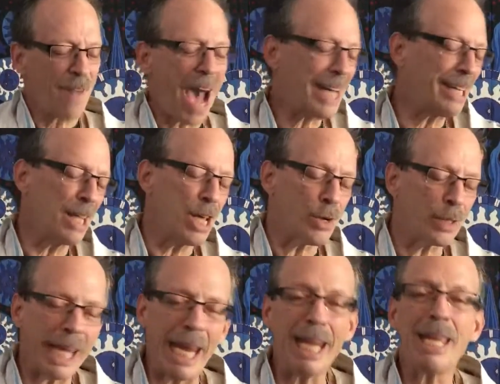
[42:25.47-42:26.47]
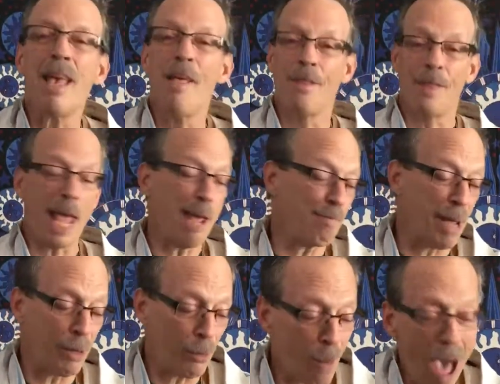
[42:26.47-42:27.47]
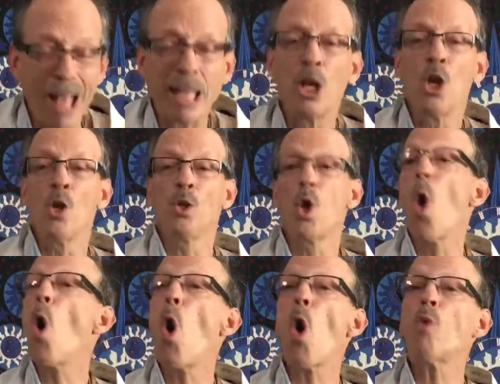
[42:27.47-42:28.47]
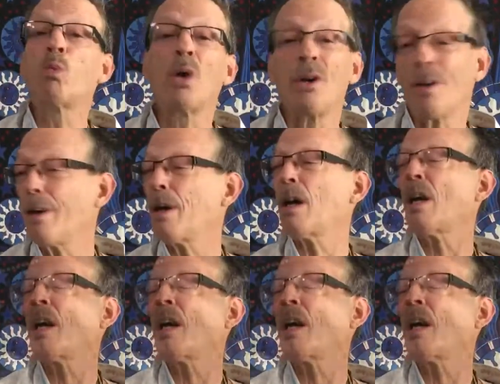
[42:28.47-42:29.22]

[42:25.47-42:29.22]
Find a little geek, they may rock your world.